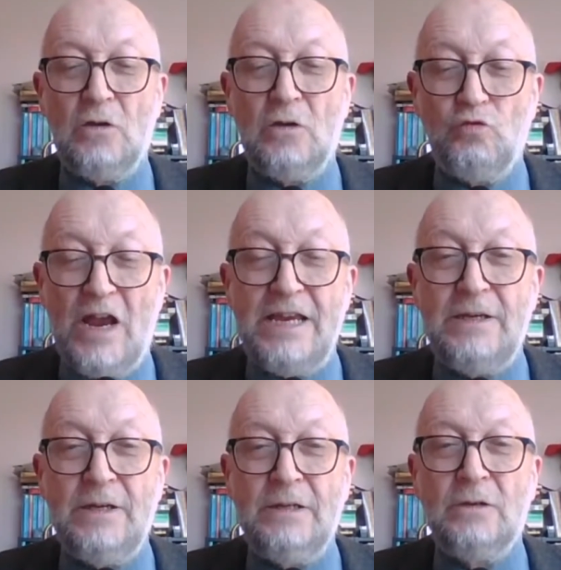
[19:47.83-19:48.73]

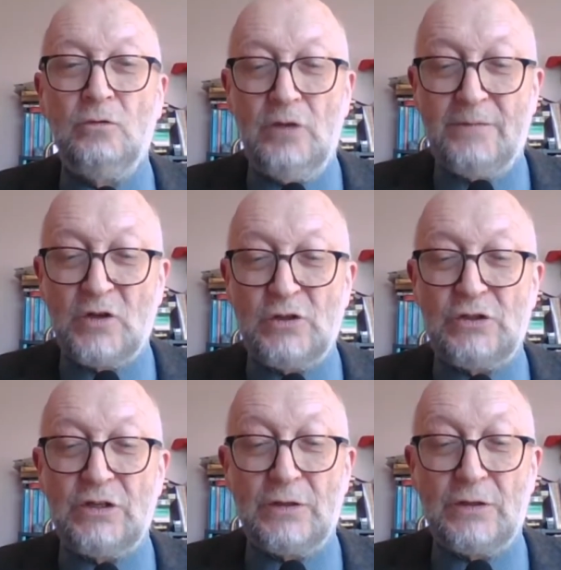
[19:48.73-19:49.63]
rain,
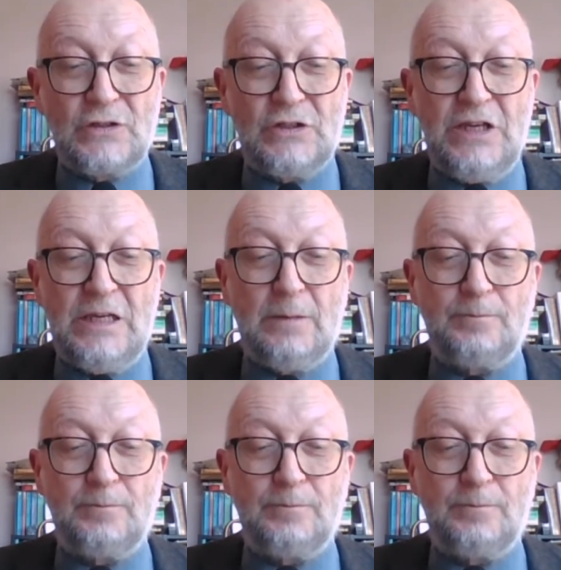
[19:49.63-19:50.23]
rivers, and the sea.